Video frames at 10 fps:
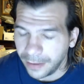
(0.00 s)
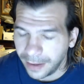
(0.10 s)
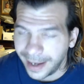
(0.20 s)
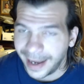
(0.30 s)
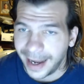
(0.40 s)

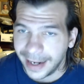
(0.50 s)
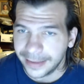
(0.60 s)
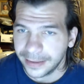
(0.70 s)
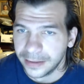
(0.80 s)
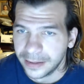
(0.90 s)
hiked
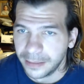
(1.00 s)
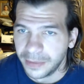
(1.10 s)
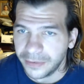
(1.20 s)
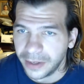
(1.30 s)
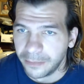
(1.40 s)
some
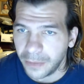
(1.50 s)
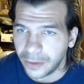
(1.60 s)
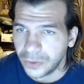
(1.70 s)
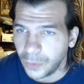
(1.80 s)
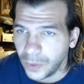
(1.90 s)
of
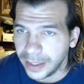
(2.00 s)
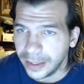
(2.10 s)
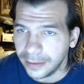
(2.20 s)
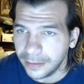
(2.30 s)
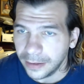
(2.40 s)
Mark
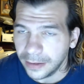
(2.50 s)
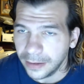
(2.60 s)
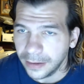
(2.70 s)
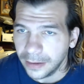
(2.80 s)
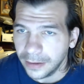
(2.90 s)
Twain
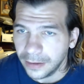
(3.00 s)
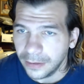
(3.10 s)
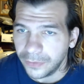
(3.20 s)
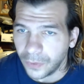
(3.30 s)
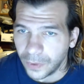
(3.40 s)

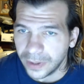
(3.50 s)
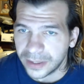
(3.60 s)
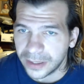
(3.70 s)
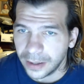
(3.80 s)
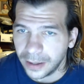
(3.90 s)

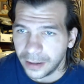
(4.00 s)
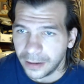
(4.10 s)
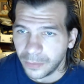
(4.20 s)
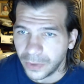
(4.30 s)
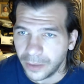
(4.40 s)
forest
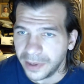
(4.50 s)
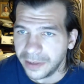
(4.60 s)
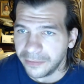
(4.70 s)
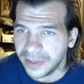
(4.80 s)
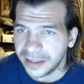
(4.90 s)
when I went
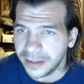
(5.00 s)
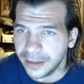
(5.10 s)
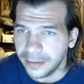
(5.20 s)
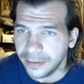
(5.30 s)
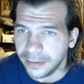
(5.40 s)
and
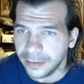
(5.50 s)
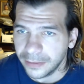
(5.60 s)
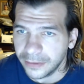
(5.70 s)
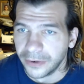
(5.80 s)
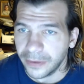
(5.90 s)
visited
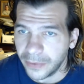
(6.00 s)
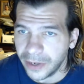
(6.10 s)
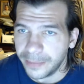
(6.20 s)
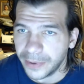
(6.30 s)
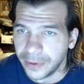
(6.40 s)
Grim
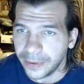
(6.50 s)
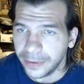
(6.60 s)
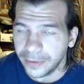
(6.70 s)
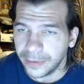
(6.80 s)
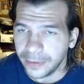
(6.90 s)
Reaper
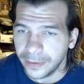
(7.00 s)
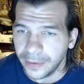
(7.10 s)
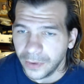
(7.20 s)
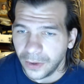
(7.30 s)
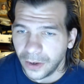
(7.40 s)

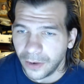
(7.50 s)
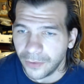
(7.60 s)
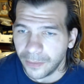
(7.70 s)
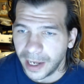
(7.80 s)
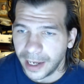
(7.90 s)
over
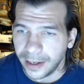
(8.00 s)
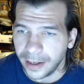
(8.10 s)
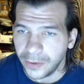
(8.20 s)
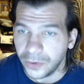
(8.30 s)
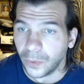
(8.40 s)
by
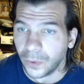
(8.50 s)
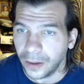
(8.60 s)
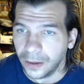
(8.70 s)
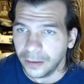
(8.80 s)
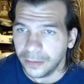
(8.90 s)

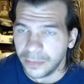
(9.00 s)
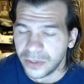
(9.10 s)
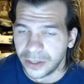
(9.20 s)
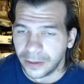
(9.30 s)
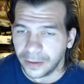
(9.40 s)
Dora,
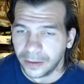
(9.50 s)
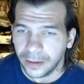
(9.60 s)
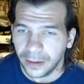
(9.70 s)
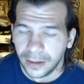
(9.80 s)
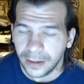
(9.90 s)
Missouri.
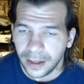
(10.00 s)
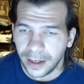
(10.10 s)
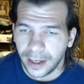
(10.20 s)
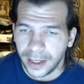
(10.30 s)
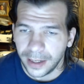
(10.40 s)

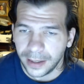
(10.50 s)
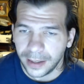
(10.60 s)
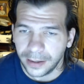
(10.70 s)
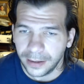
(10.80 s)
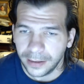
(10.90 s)
And
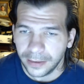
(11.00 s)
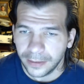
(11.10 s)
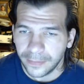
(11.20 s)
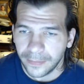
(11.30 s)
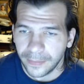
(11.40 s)

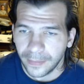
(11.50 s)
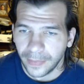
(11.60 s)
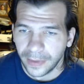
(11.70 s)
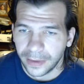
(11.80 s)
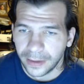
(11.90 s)

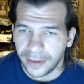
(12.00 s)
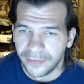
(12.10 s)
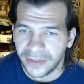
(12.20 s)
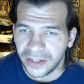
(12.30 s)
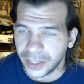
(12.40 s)

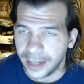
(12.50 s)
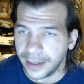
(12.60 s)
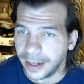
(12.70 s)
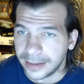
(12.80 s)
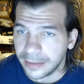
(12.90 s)
eventually I'd
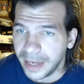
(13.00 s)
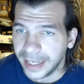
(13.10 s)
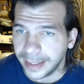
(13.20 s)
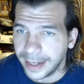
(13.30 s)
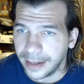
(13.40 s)
like to
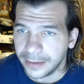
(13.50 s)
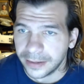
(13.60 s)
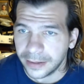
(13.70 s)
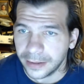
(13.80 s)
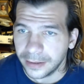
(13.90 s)
make it out
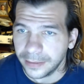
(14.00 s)
to